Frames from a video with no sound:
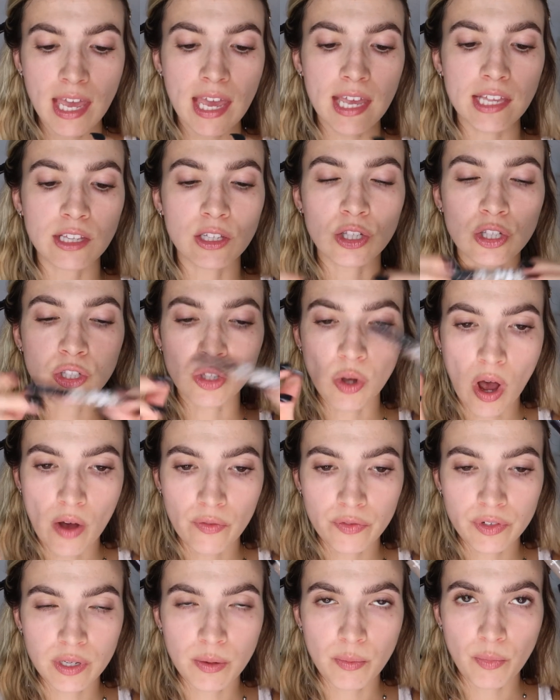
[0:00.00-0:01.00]
in
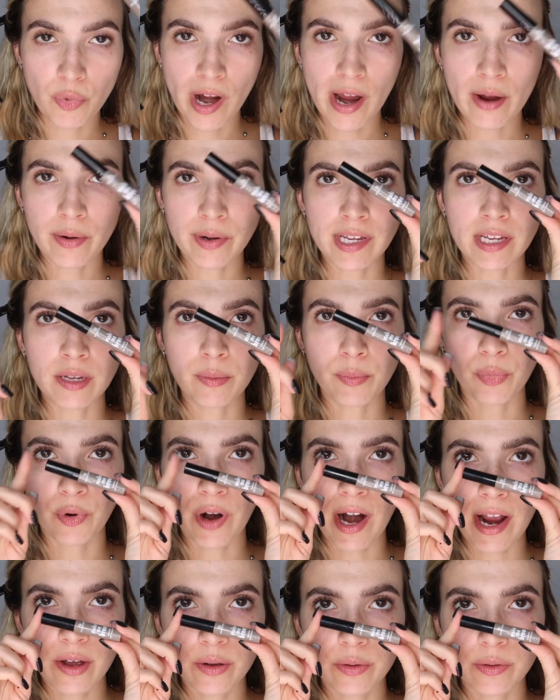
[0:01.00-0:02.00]
Soft Brownie
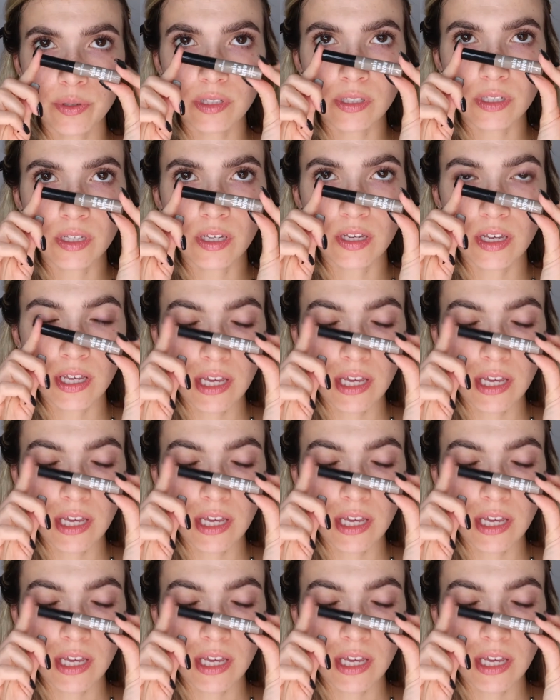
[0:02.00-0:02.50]
Brows.